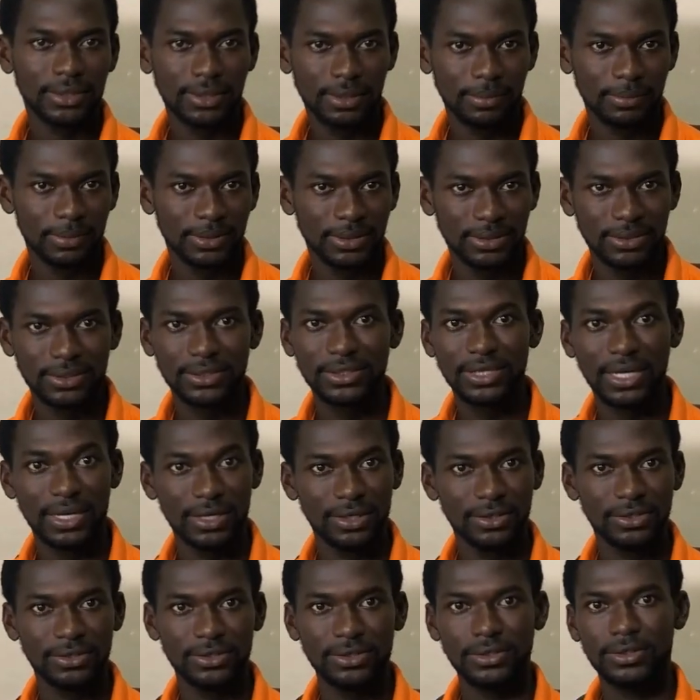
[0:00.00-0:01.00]
bit
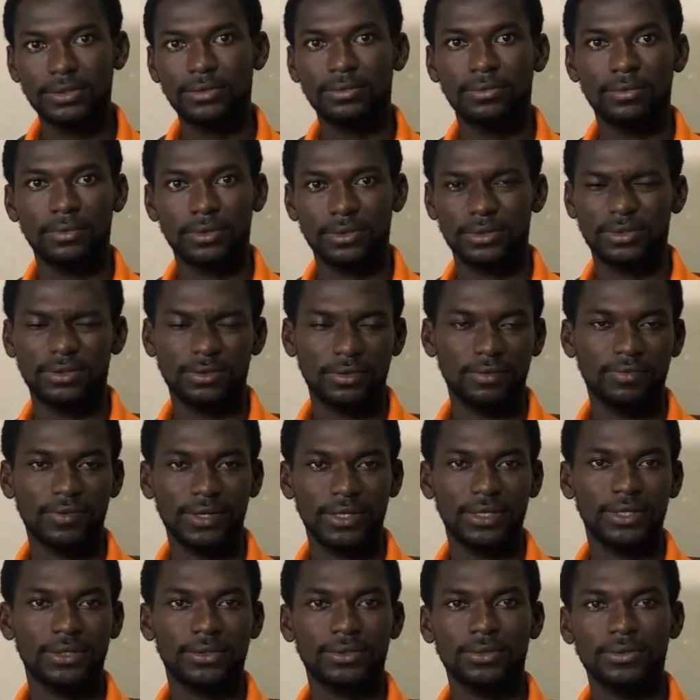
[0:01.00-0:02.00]
challenge was over
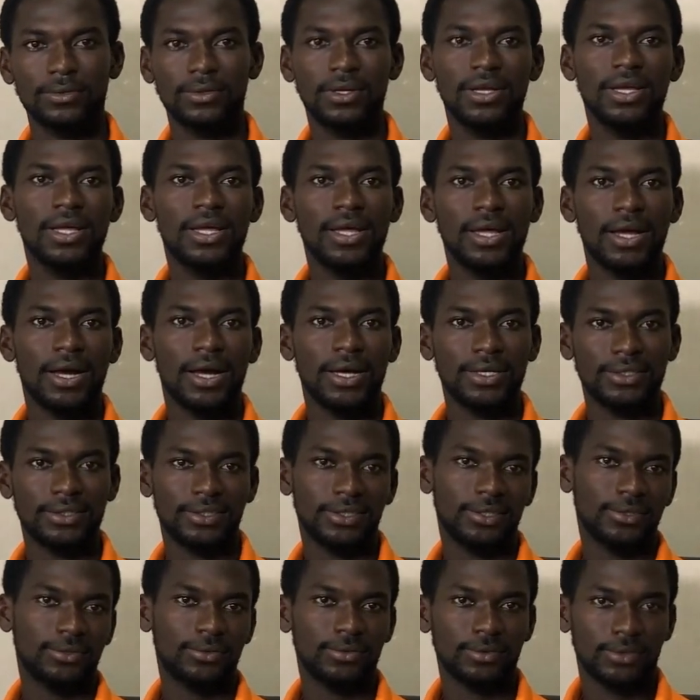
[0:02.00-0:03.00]
there. So I
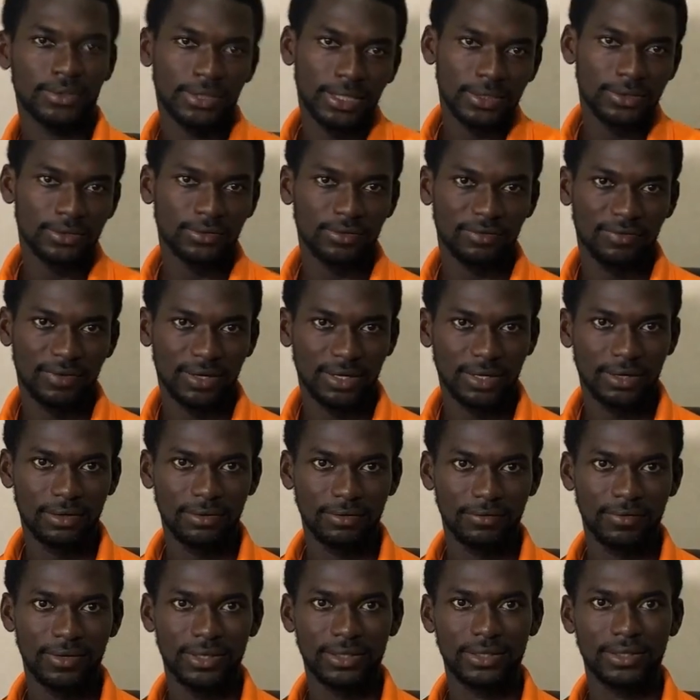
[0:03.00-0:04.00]
decided to start
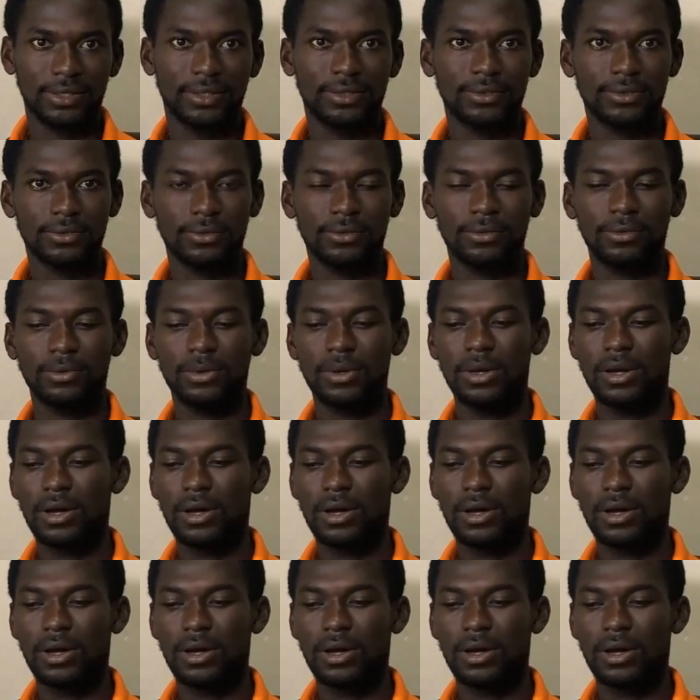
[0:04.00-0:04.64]
over there. So